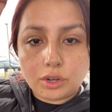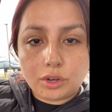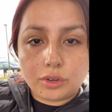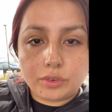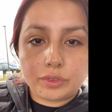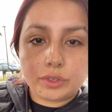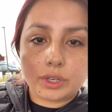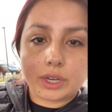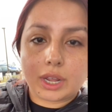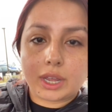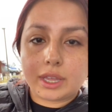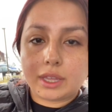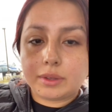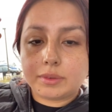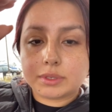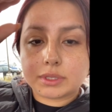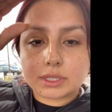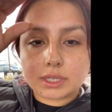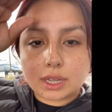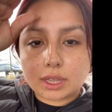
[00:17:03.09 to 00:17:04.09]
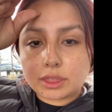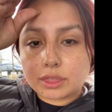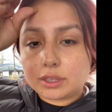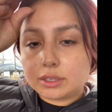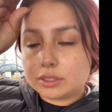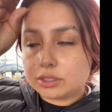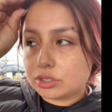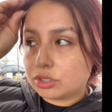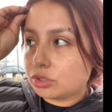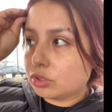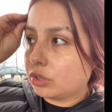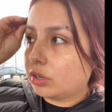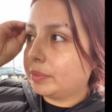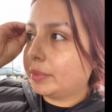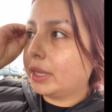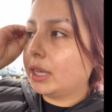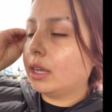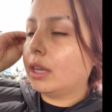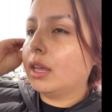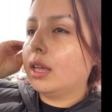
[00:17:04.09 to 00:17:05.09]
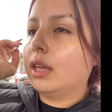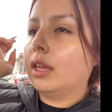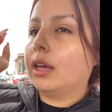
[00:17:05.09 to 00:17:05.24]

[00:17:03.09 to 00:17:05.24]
Overnight, it was like thunderstorming.